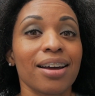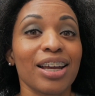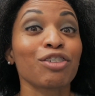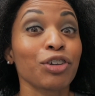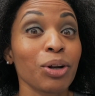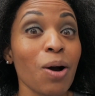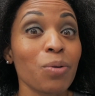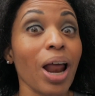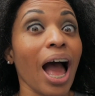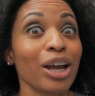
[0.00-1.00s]
If you
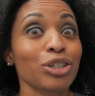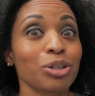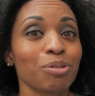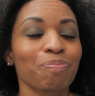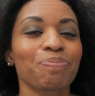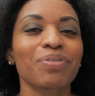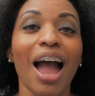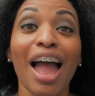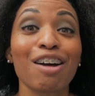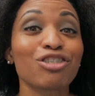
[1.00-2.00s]
don't, I do.
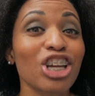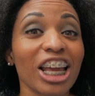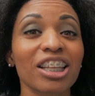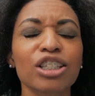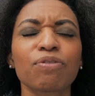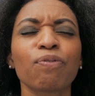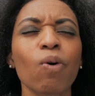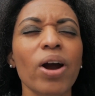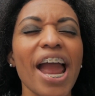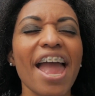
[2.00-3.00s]
I have checklists
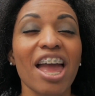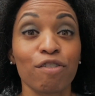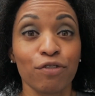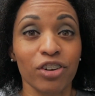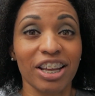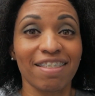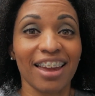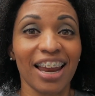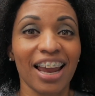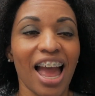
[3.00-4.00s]
for
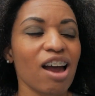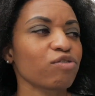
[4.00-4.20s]
everything. I have